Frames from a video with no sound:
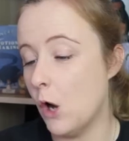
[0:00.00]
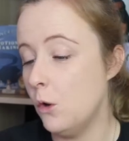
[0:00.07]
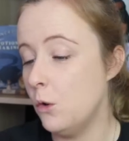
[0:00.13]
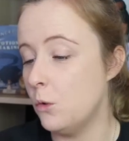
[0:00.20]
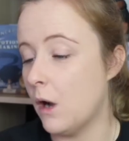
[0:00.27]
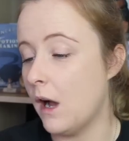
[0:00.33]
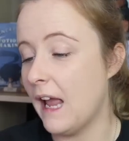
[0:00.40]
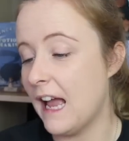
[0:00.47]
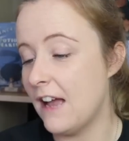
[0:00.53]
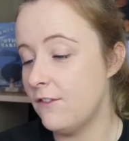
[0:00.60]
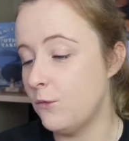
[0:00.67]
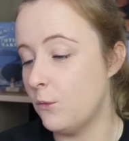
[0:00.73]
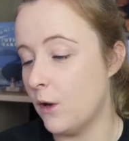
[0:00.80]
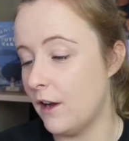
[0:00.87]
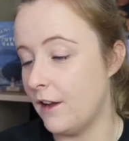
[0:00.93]
Oh, I
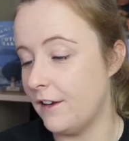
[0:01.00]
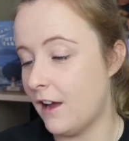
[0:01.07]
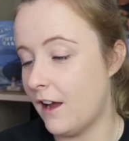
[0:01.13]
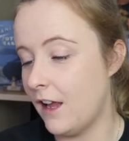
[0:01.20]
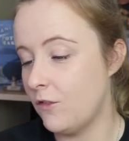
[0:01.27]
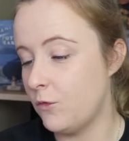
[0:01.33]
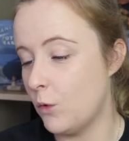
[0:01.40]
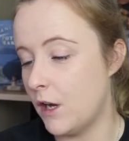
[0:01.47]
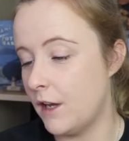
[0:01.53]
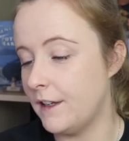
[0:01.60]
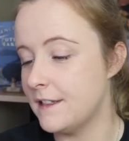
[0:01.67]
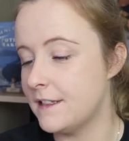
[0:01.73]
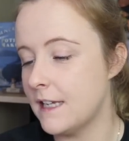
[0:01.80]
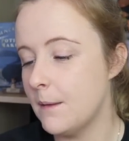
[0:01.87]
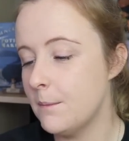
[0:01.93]
have won. I have won
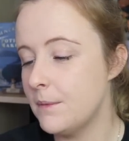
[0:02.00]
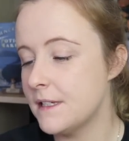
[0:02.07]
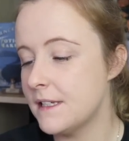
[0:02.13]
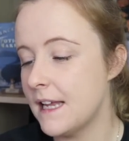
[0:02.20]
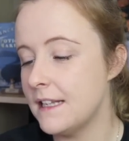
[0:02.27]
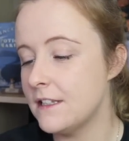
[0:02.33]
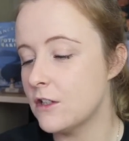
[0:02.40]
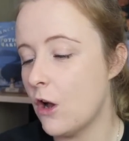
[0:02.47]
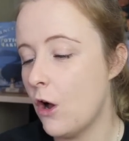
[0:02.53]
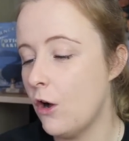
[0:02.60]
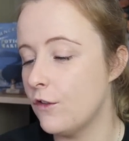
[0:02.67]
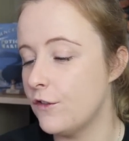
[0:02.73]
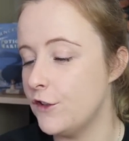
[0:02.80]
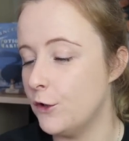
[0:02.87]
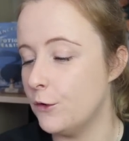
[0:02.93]
10%
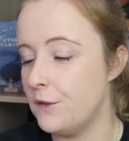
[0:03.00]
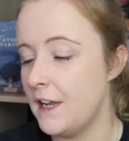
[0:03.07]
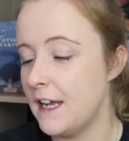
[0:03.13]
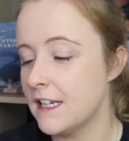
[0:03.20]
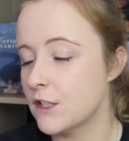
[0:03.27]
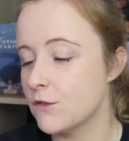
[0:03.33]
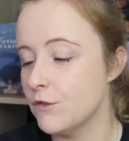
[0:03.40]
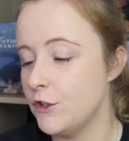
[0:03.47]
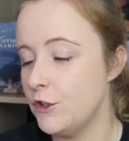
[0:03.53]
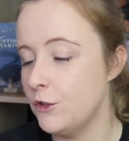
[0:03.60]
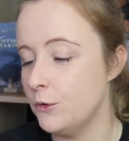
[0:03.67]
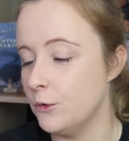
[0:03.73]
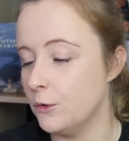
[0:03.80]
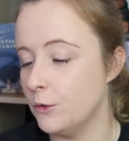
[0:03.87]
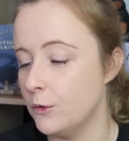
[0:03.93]
off your next
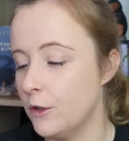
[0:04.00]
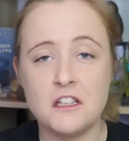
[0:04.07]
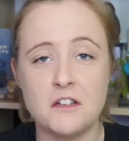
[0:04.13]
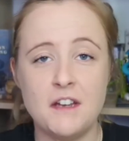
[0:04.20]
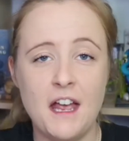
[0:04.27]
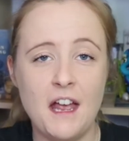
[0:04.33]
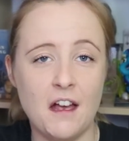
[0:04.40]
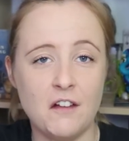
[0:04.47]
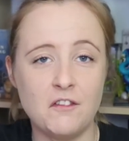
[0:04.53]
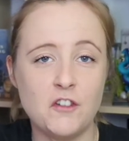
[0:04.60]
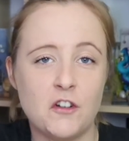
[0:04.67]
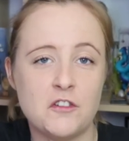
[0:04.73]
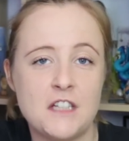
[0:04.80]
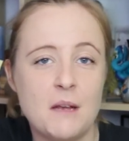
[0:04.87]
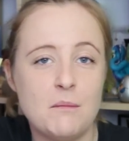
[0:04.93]
renewal. So yeah, I've
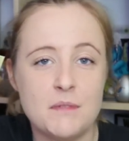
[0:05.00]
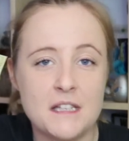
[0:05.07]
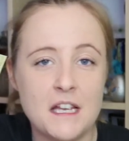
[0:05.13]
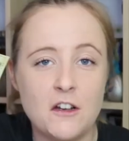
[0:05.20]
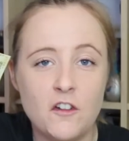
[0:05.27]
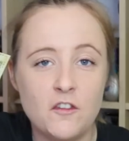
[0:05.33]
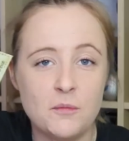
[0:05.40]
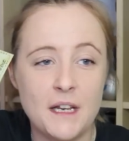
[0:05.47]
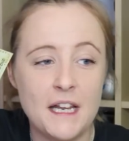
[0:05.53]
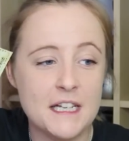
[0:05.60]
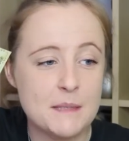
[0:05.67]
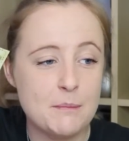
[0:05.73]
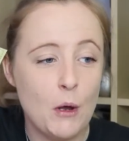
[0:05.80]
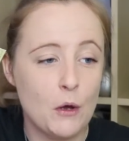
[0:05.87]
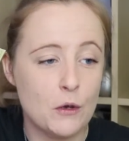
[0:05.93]
got 10% off my
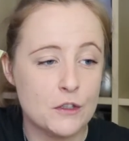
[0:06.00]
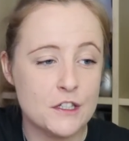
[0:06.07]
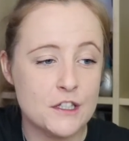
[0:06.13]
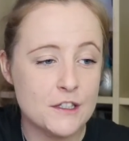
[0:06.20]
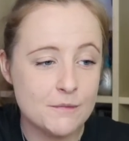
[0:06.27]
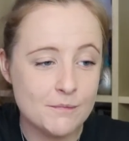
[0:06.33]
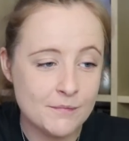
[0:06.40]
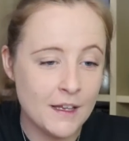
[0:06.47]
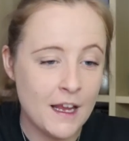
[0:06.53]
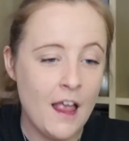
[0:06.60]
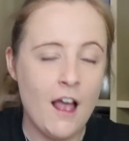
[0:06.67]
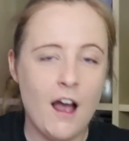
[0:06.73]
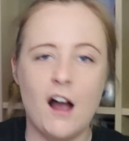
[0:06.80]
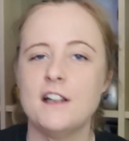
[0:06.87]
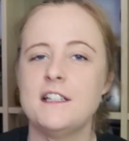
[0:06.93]
next box.
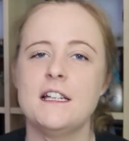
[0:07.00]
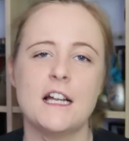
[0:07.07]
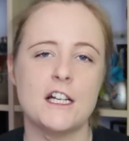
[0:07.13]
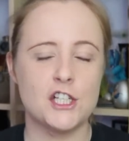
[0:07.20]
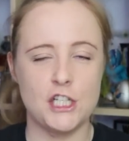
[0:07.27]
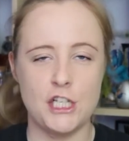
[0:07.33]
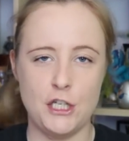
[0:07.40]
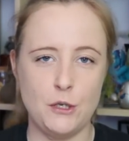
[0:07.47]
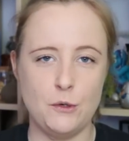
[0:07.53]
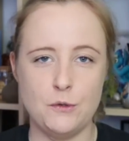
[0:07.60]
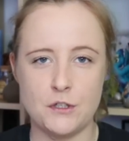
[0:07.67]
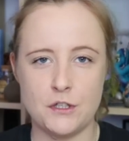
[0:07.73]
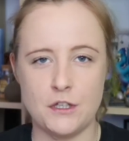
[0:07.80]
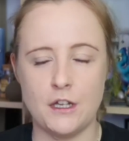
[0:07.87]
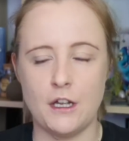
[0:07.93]
I didn't actually
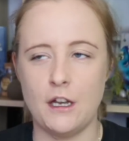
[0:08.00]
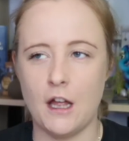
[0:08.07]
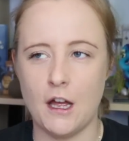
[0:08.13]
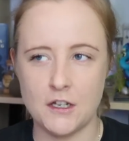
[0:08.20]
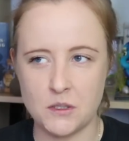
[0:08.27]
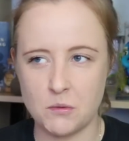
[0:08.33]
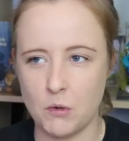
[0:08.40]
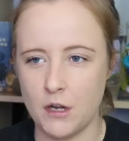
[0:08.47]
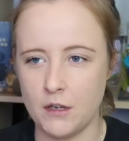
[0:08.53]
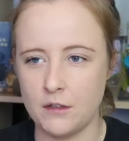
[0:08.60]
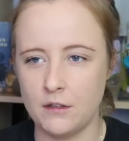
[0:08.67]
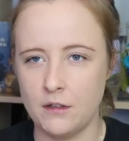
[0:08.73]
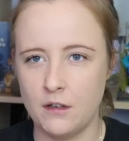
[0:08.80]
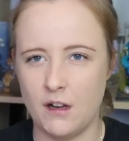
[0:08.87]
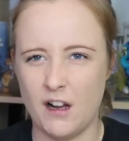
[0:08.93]
use the last
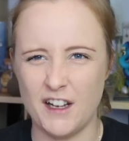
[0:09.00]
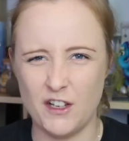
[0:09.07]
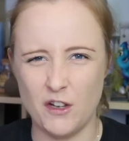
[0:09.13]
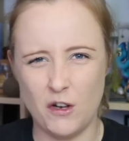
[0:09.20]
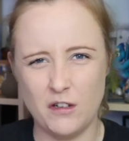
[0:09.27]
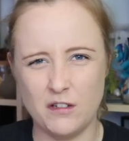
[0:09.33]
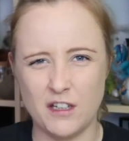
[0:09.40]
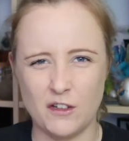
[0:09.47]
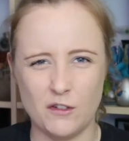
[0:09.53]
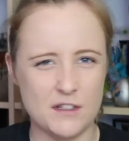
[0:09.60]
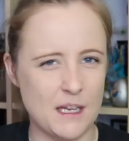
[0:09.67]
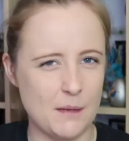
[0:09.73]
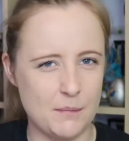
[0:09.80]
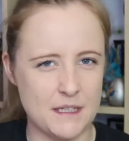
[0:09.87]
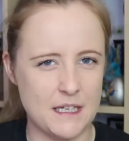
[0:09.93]
one I got. I got
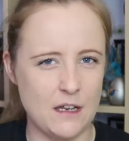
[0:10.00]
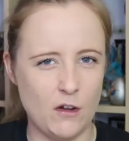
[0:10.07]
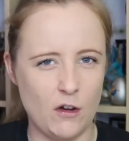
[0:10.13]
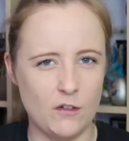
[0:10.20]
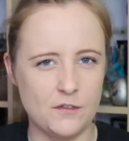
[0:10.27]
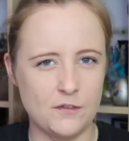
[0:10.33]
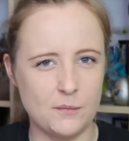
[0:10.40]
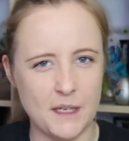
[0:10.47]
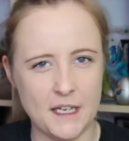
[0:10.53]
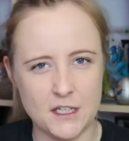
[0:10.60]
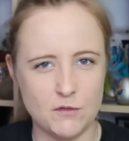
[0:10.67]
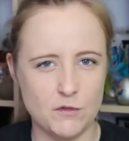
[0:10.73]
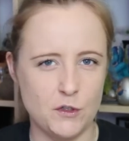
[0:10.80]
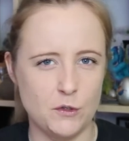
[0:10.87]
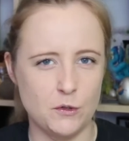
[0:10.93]
10% off my
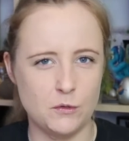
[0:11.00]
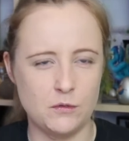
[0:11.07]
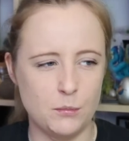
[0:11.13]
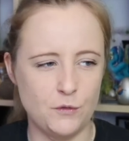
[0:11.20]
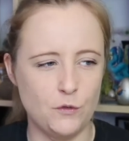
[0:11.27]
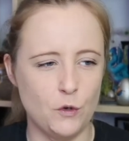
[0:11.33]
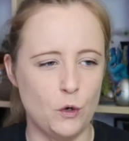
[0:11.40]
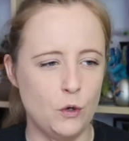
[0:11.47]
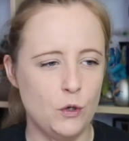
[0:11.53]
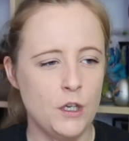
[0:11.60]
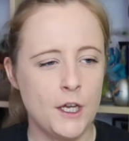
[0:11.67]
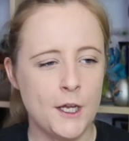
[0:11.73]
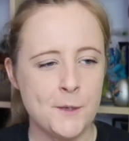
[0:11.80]
next renewal before